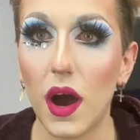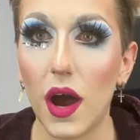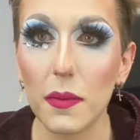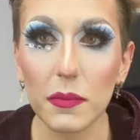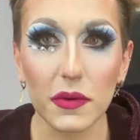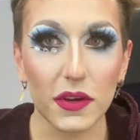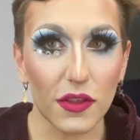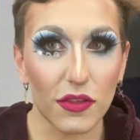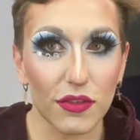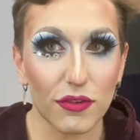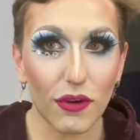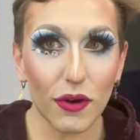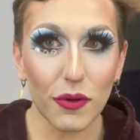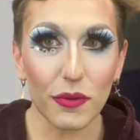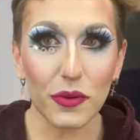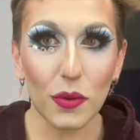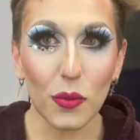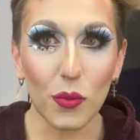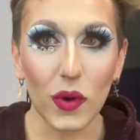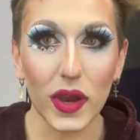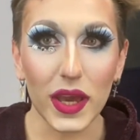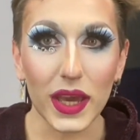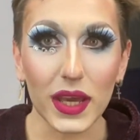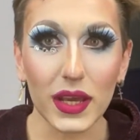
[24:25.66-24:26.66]
I'm gonna throw on a
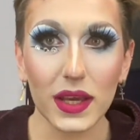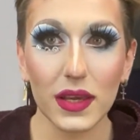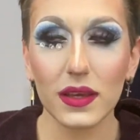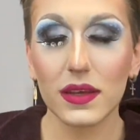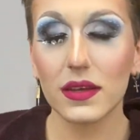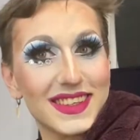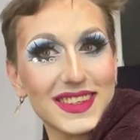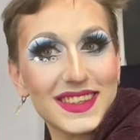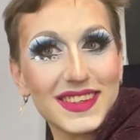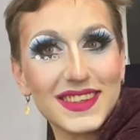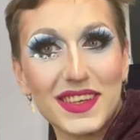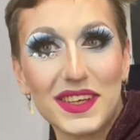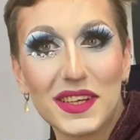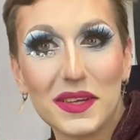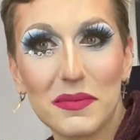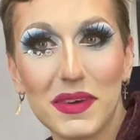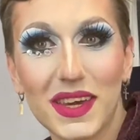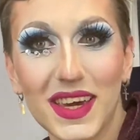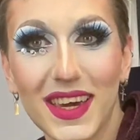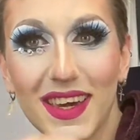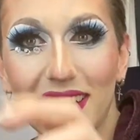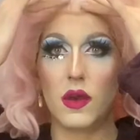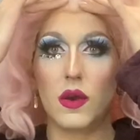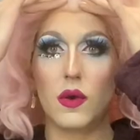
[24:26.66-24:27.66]
wig. See you in a
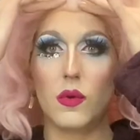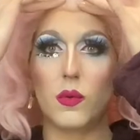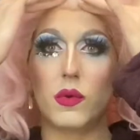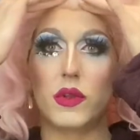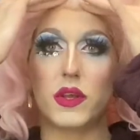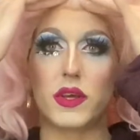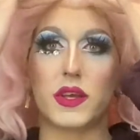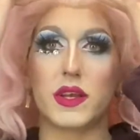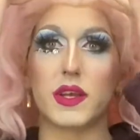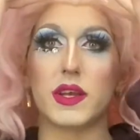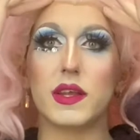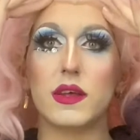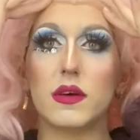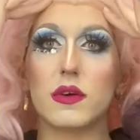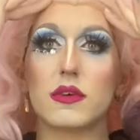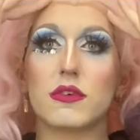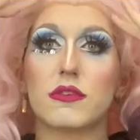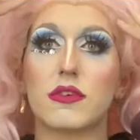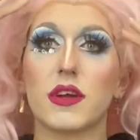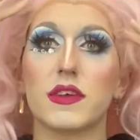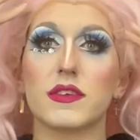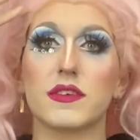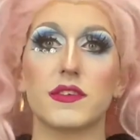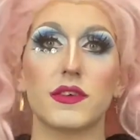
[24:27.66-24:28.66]
bit. We're looking a little
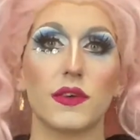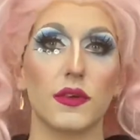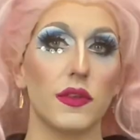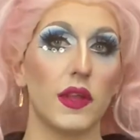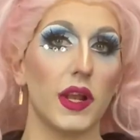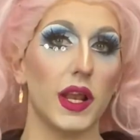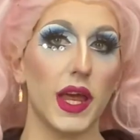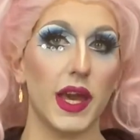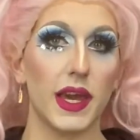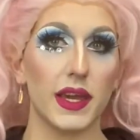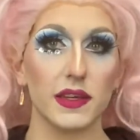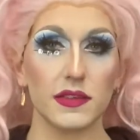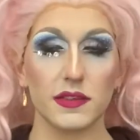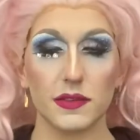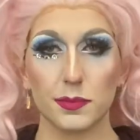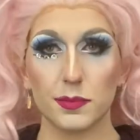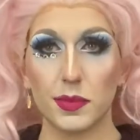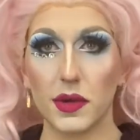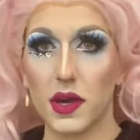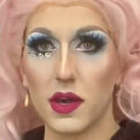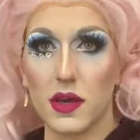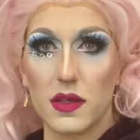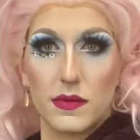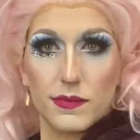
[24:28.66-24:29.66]
crusty on the lace,
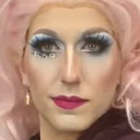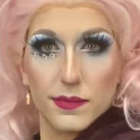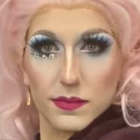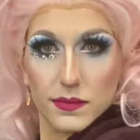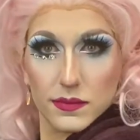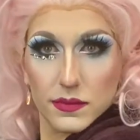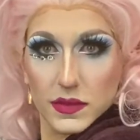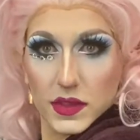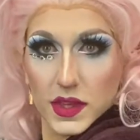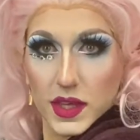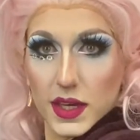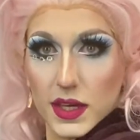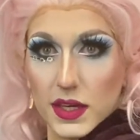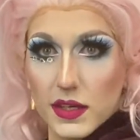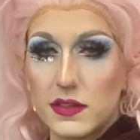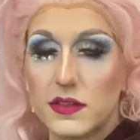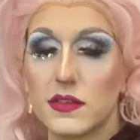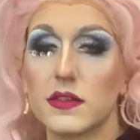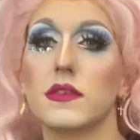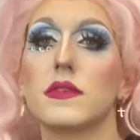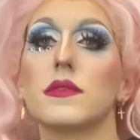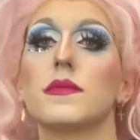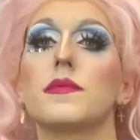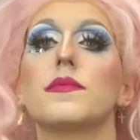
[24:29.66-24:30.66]
but
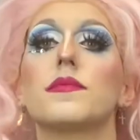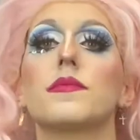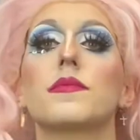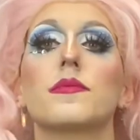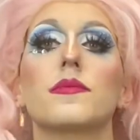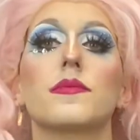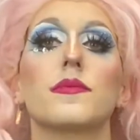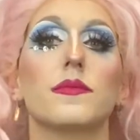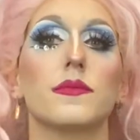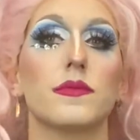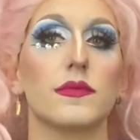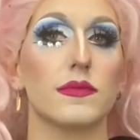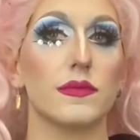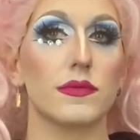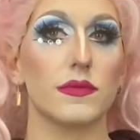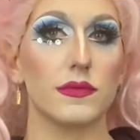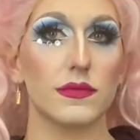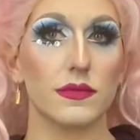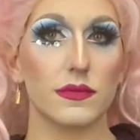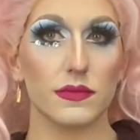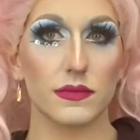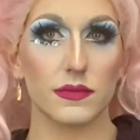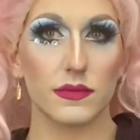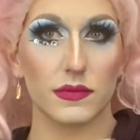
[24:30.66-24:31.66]
this
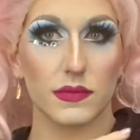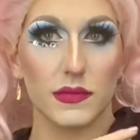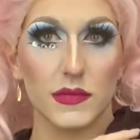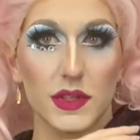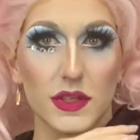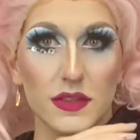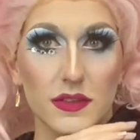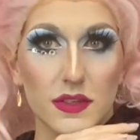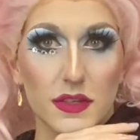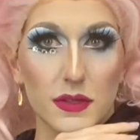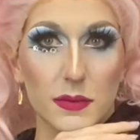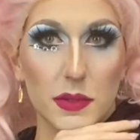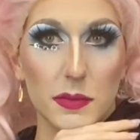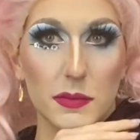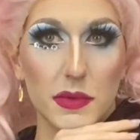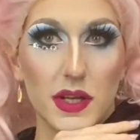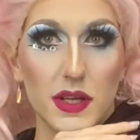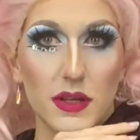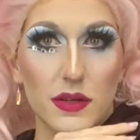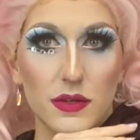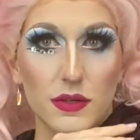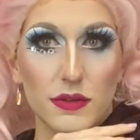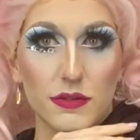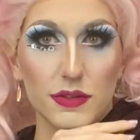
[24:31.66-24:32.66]
is gonna be my
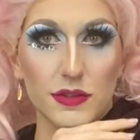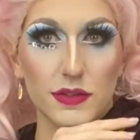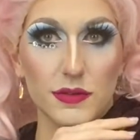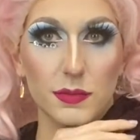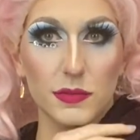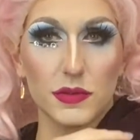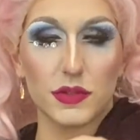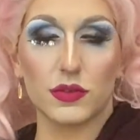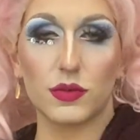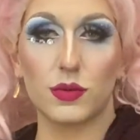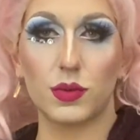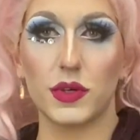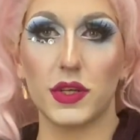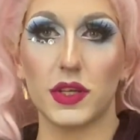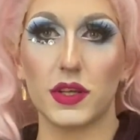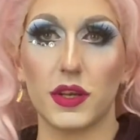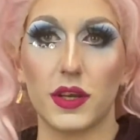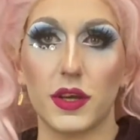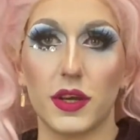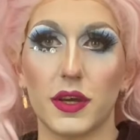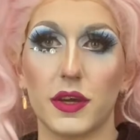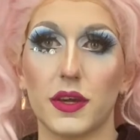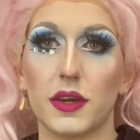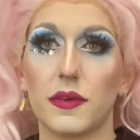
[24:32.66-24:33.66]
little Christmas queen
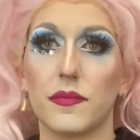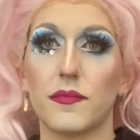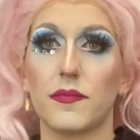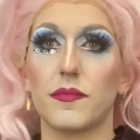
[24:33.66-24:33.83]
look.